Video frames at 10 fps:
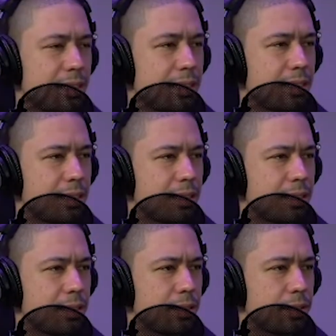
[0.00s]

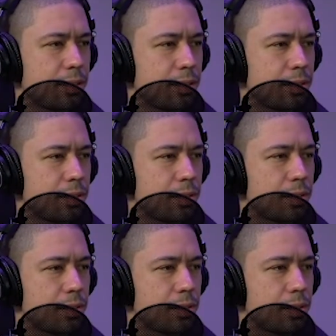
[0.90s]

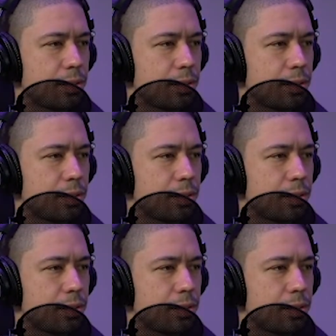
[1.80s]
[no speech]